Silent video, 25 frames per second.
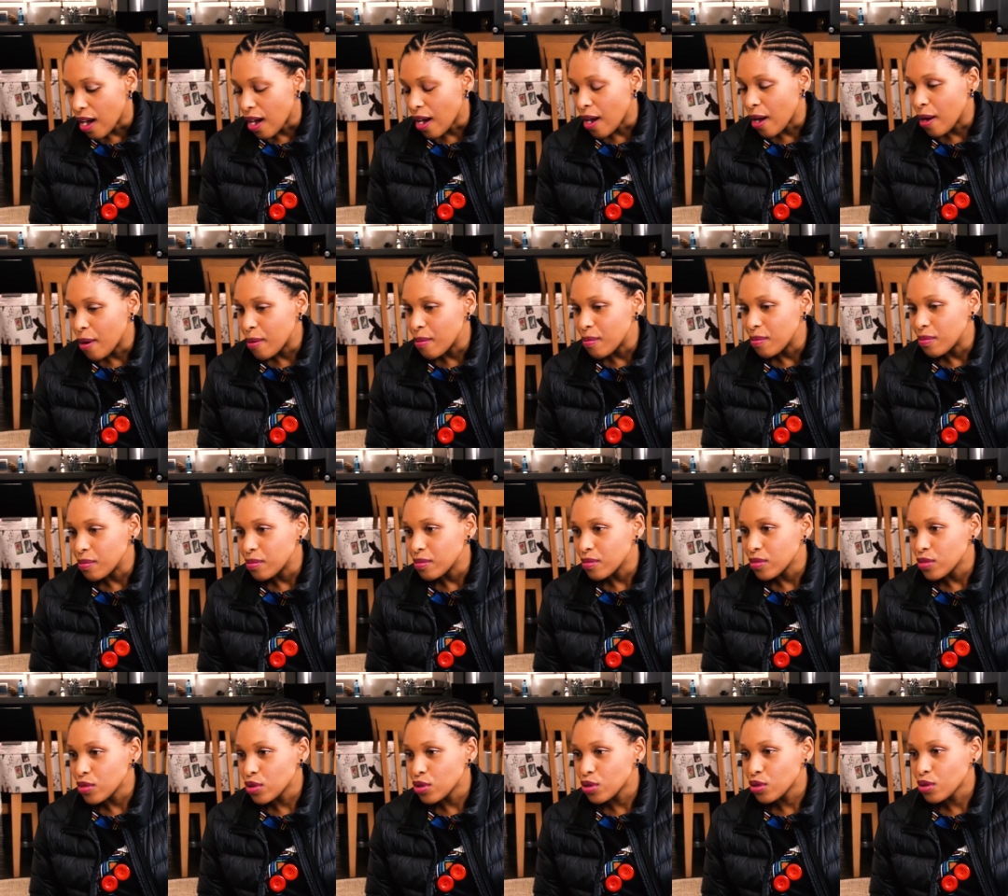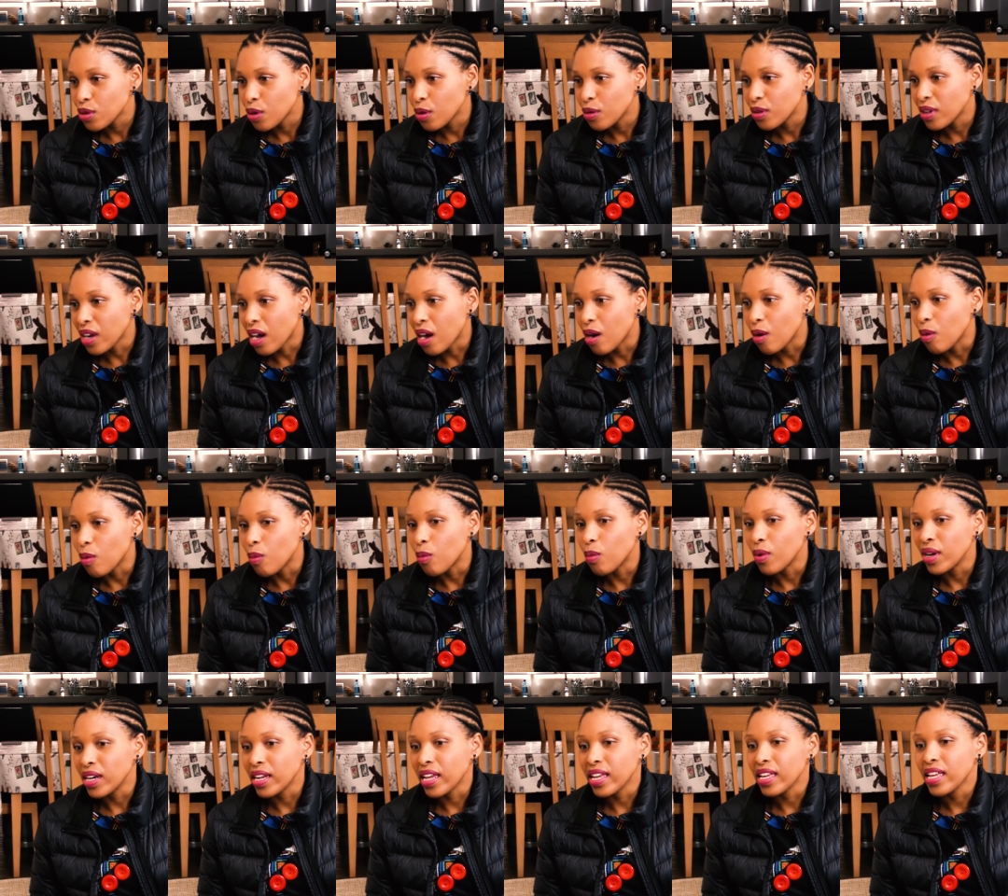Um, so now,
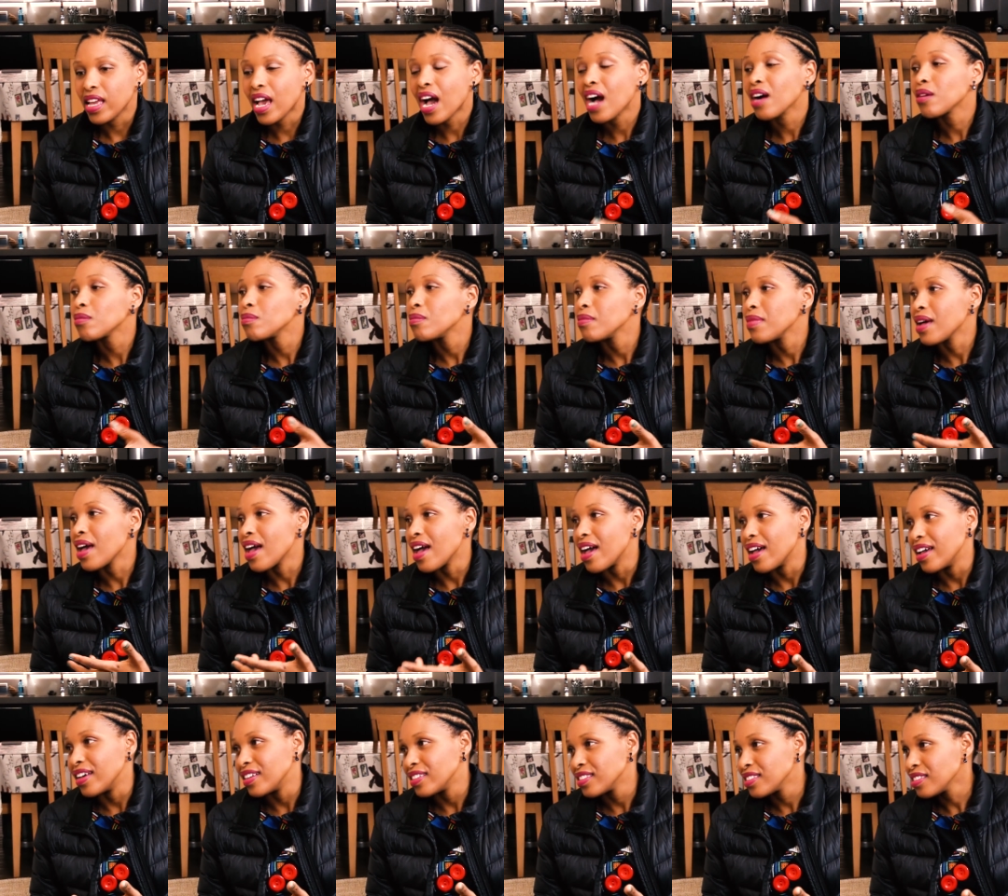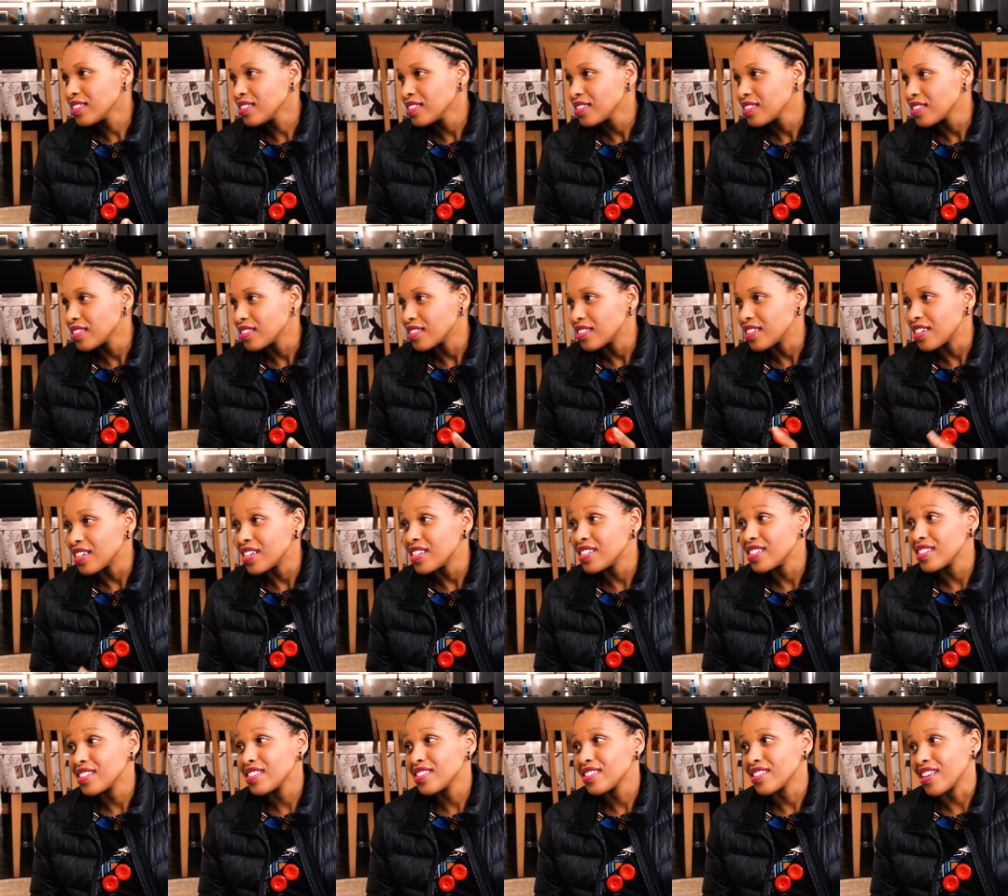when a young man
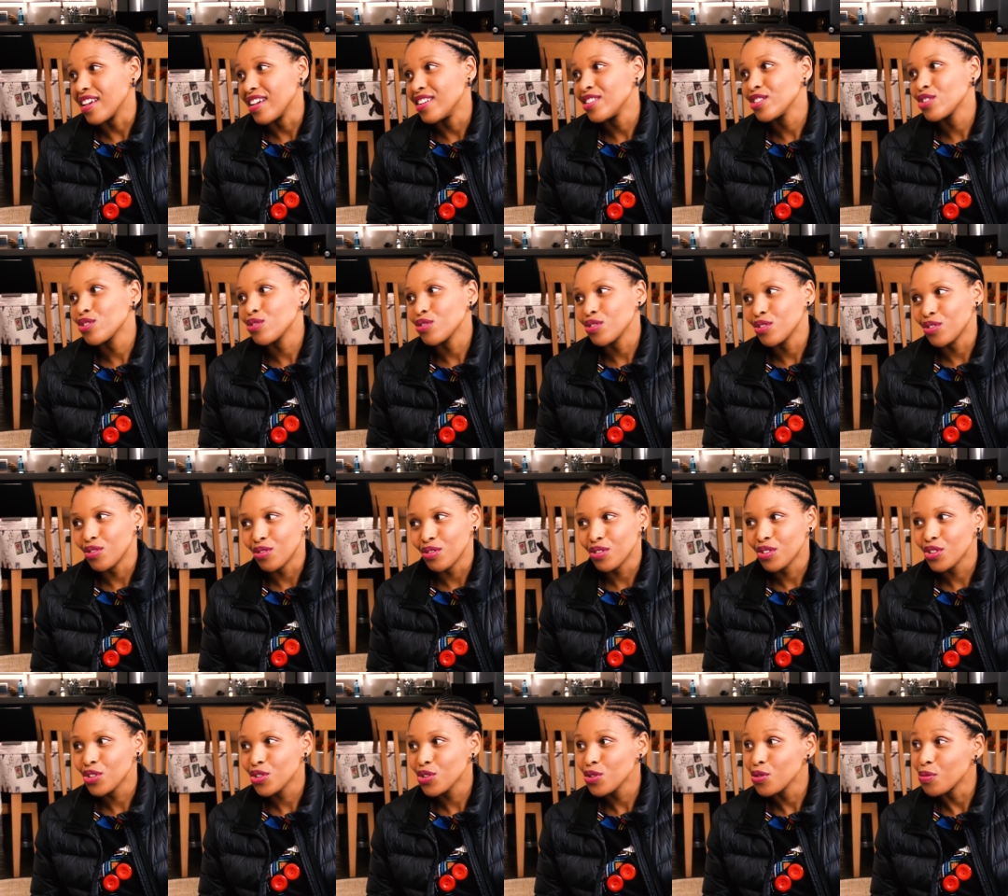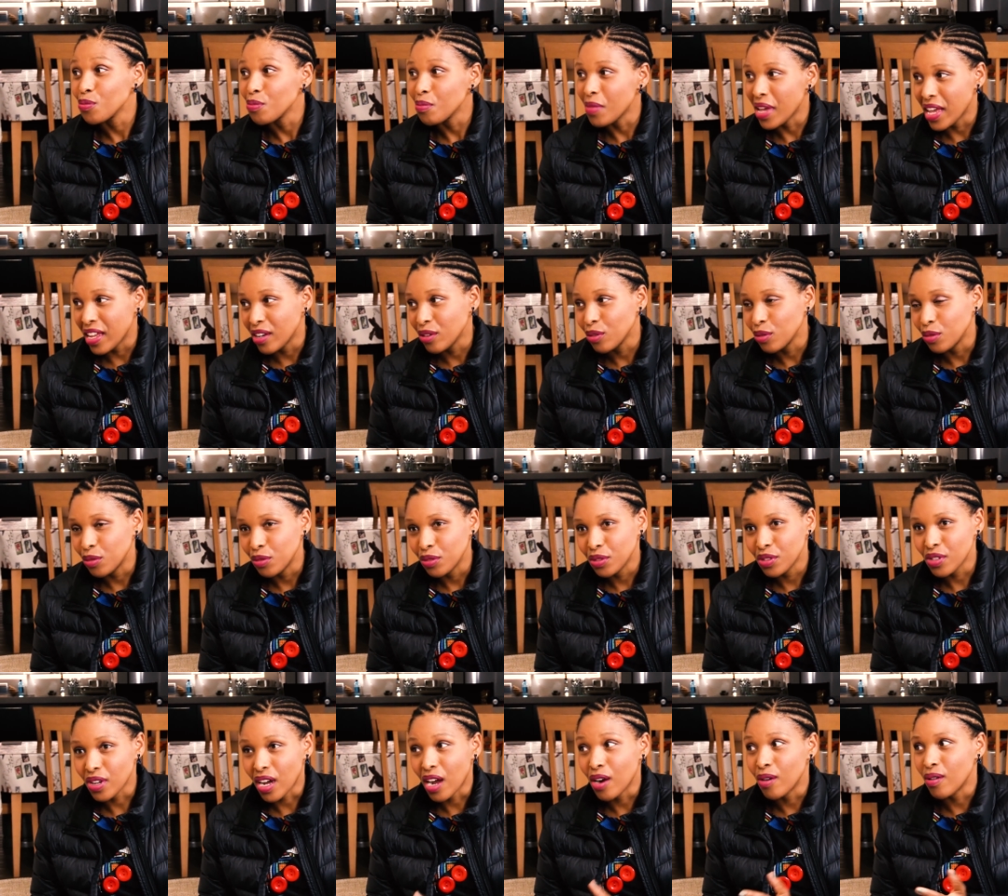is introduced to
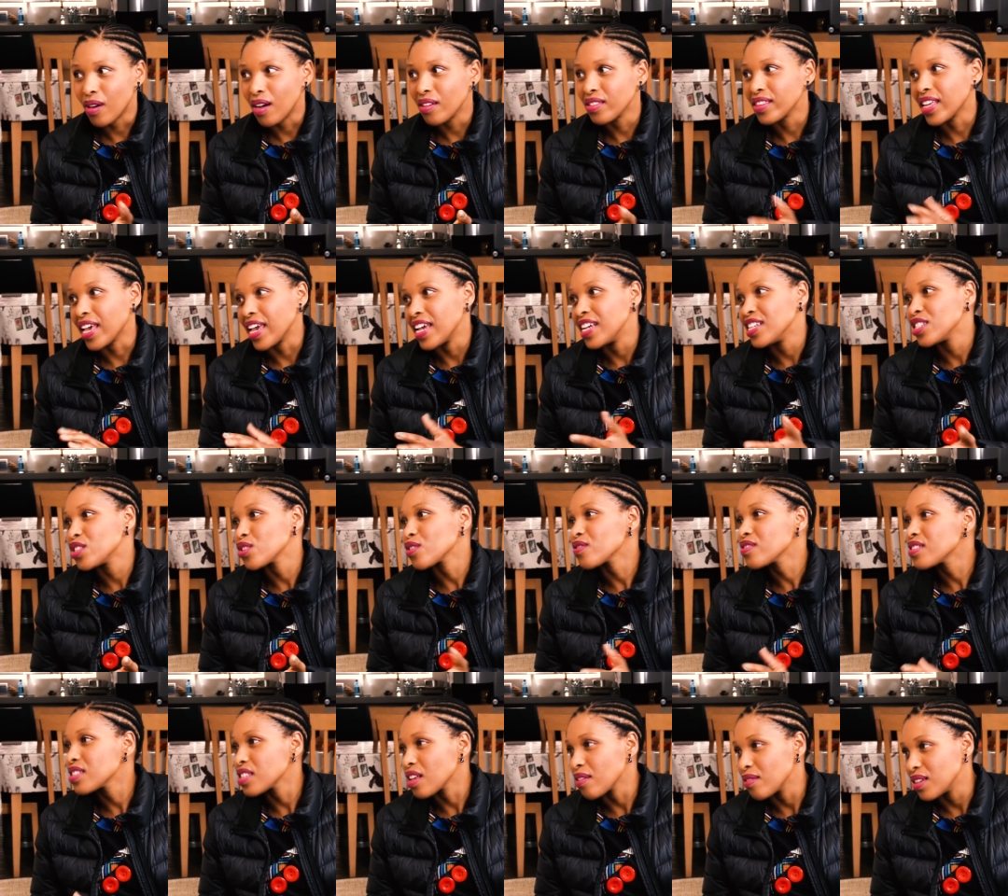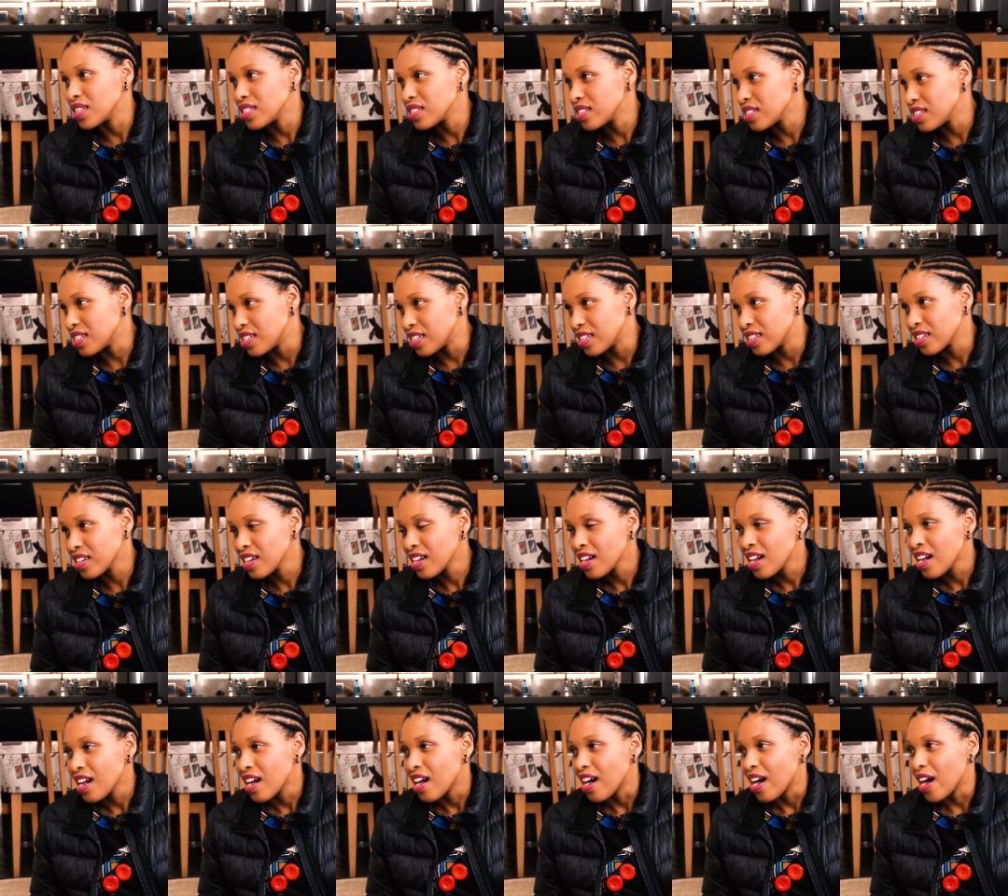manhood around the age of 17,
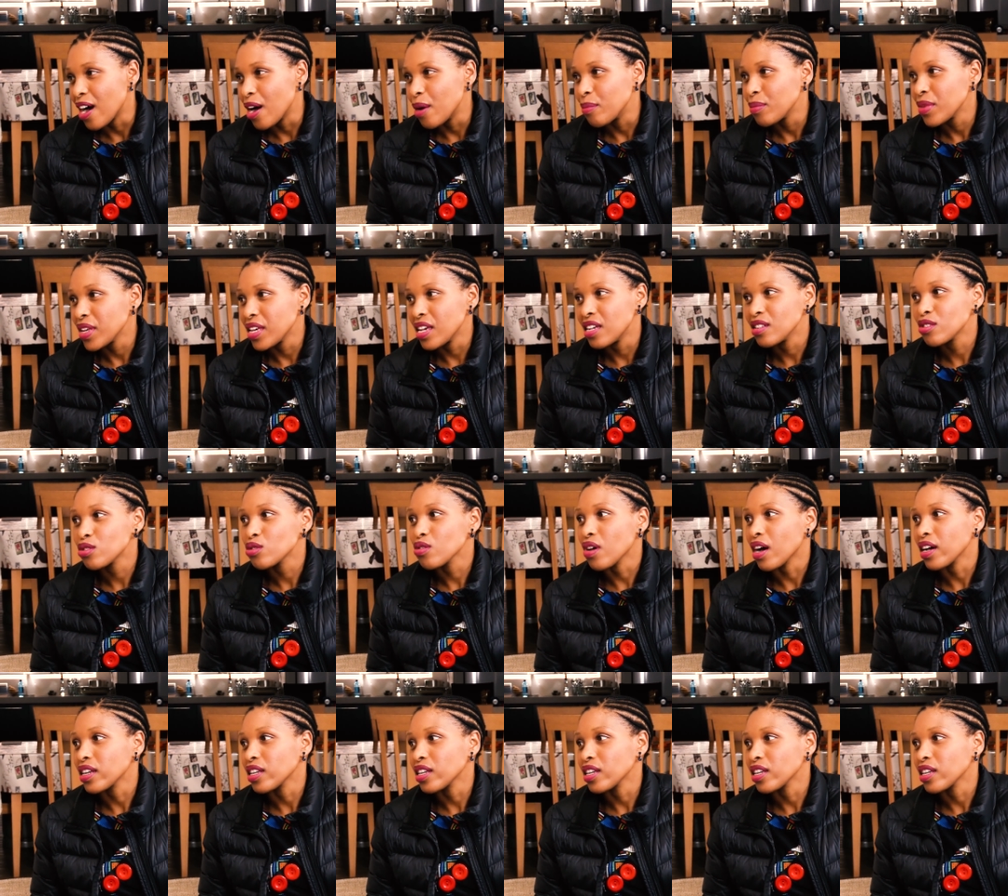um, he has to